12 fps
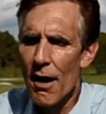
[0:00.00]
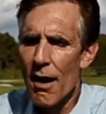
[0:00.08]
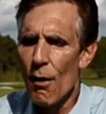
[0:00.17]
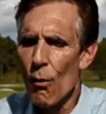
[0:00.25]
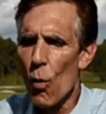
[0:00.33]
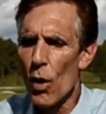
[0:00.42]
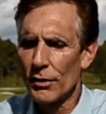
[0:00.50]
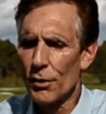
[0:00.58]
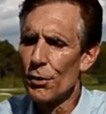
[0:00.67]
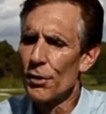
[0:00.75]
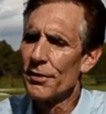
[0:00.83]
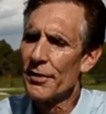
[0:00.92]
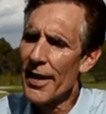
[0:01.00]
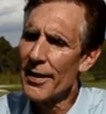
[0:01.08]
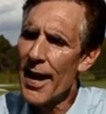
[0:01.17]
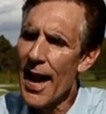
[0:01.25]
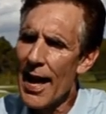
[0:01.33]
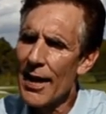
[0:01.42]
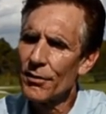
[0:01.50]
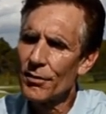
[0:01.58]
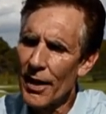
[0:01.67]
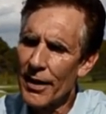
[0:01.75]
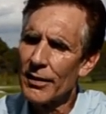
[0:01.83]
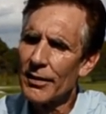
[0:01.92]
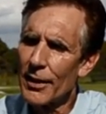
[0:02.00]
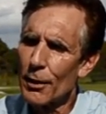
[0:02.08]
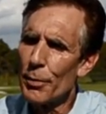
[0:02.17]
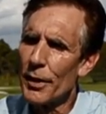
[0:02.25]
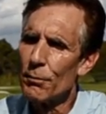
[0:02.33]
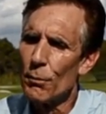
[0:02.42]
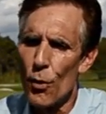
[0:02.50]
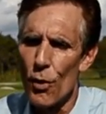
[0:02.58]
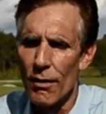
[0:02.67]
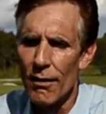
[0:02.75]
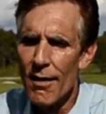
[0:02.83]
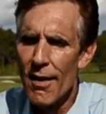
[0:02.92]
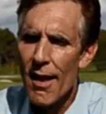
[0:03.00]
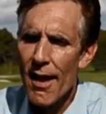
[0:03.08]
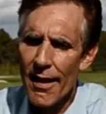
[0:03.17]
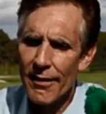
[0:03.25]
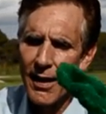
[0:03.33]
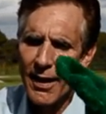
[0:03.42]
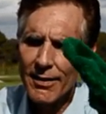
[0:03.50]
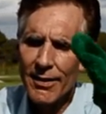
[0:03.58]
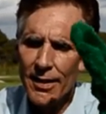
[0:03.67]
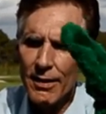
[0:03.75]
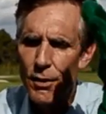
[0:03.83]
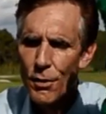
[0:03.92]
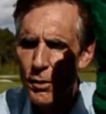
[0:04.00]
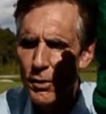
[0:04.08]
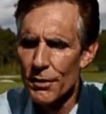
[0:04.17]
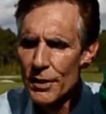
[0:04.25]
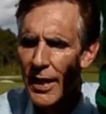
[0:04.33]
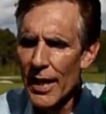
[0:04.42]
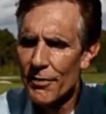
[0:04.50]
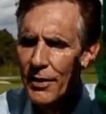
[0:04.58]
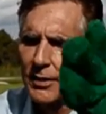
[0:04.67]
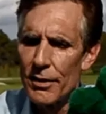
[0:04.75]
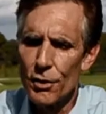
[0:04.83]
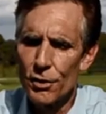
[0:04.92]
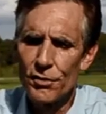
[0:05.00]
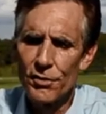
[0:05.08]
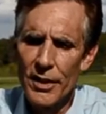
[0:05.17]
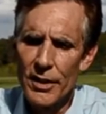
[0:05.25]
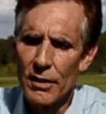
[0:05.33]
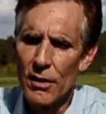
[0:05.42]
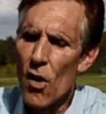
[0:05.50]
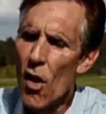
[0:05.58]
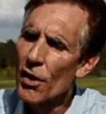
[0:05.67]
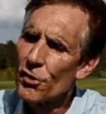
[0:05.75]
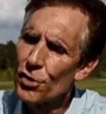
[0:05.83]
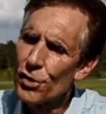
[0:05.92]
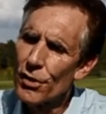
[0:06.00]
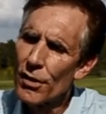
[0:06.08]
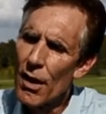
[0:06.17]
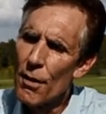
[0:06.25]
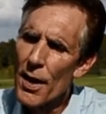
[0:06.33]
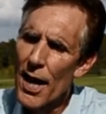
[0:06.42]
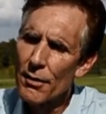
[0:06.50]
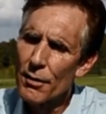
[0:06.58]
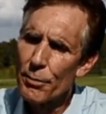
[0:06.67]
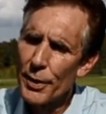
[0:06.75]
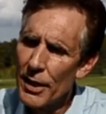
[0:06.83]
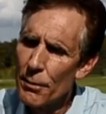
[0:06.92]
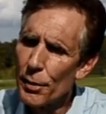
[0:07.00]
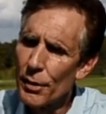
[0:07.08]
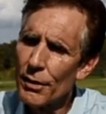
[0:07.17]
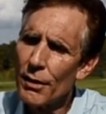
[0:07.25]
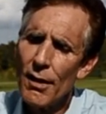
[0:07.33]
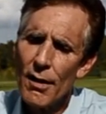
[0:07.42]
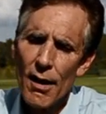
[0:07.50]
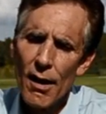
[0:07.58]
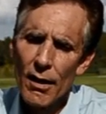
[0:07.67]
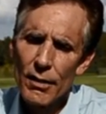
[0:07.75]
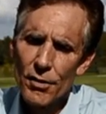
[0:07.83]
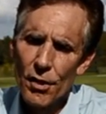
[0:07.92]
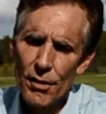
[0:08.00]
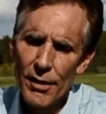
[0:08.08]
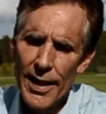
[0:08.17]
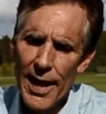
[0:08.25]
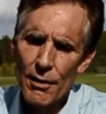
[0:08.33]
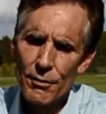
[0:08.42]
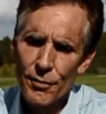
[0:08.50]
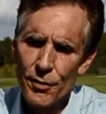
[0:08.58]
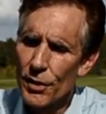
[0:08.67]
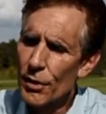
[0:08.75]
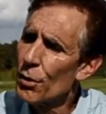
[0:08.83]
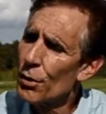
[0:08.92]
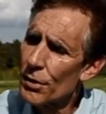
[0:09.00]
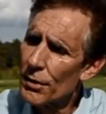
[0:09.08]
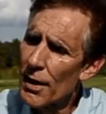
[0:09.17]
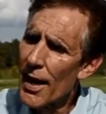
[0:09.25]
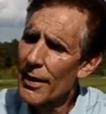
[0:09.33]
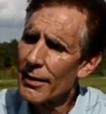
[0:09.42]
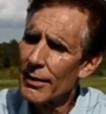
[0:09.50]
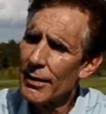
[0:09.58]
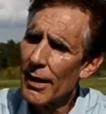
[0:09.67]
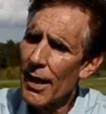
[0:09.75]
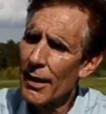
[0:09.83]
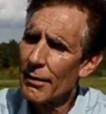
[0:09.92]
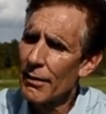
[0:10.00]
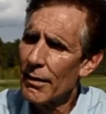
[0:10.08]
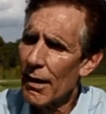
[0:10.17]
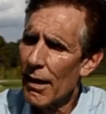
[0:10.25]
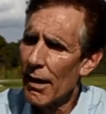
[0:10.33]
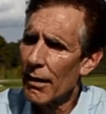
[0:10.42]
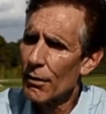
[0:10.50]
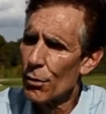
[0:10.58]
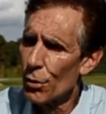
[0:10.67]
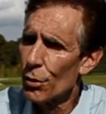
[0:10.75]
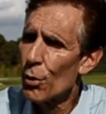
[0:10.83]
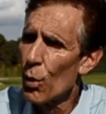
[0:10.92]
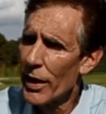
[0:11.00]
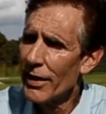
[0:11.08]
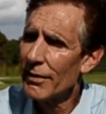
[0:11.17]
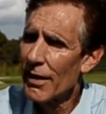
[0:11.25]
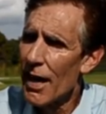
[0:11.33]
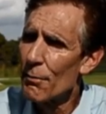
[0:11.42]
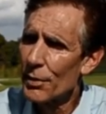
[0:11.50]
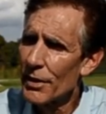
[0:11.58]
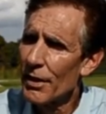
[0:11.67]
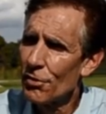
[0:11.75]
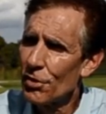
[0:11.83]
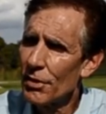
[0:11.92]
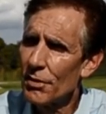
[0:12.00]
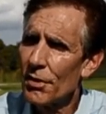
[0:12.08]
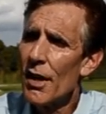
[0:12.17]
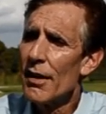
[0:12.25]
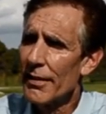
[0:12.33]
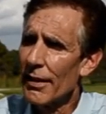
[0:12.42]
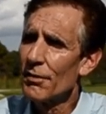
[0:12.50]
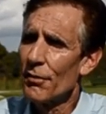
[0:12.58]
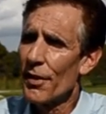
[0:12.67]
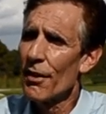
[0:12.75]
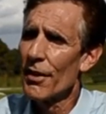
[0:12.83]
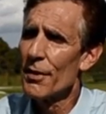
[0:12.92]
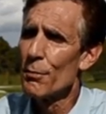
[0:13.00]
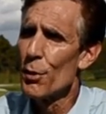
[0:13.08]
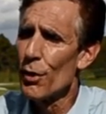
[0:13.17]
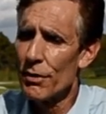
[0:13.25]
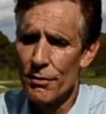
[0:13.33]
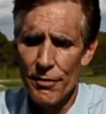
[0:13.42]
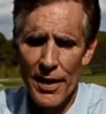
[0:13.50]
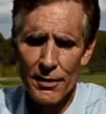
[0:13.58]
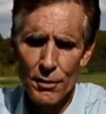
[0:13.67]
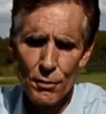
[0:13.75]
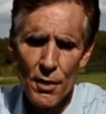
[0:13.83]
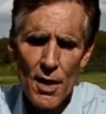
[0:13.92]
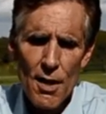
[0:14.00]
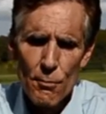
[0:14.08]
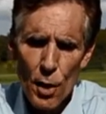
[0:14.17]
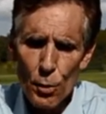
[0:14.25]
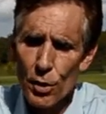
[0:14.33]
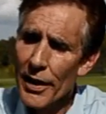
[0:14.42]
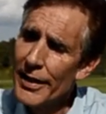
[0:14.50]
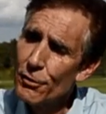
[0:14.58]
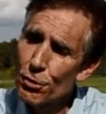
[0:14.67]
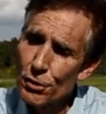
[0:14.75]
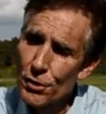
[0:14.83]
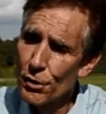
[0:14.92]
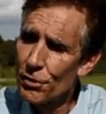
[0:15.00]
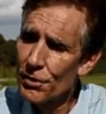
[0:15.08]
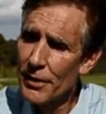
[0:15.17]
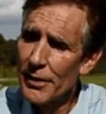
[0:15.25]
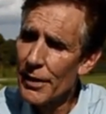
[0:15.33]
uh, what Cooter ten has and a little bit more. And I think Cooter eleven, you'll see a larger amount of people uh, turning out for the Cooter Idol and uh, Cooter Queen competitions. That's a very important venue. But we're introducing